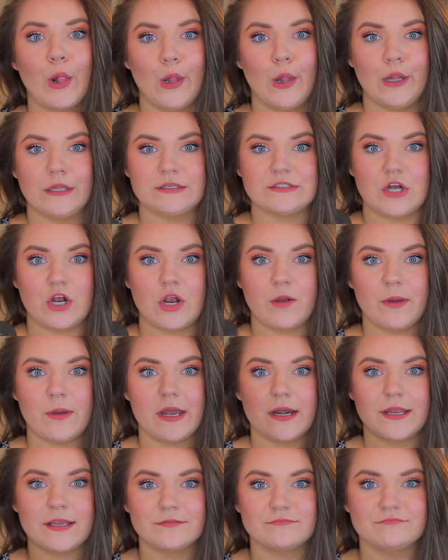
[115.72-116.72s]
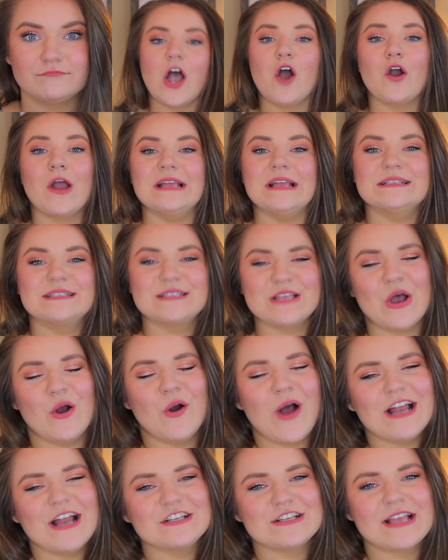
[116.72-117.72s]
Let's talk about it. Okay, so
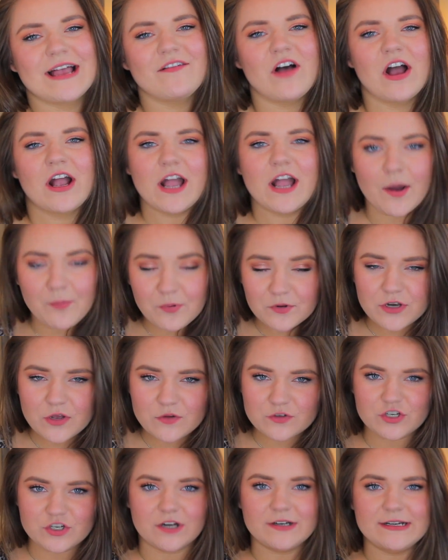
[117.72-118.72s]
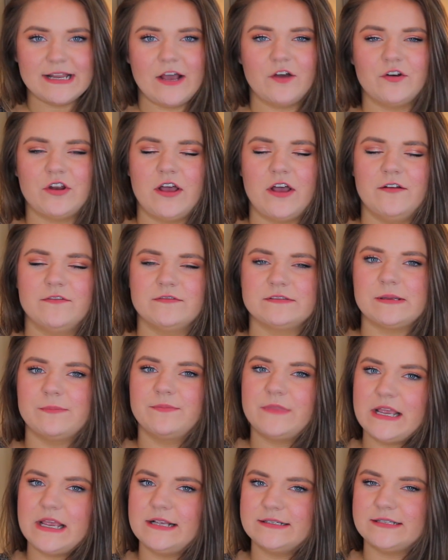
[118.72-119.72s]
I just have a couple notes jotted down of some
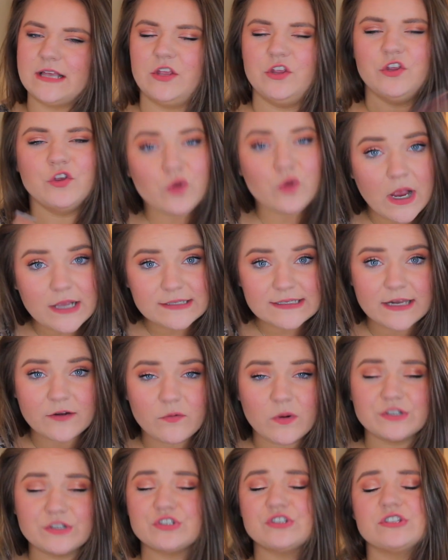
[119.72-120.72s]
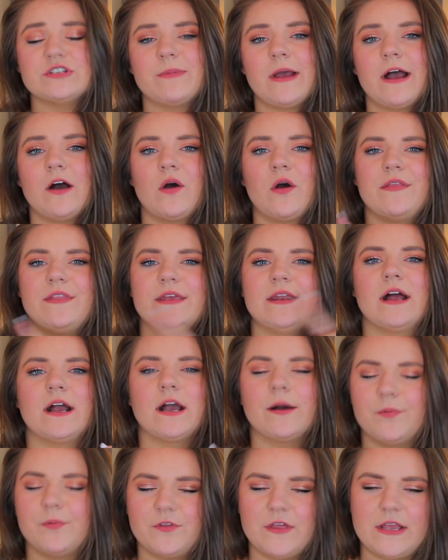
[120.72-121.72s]
things that you guys had questions about, and then a couple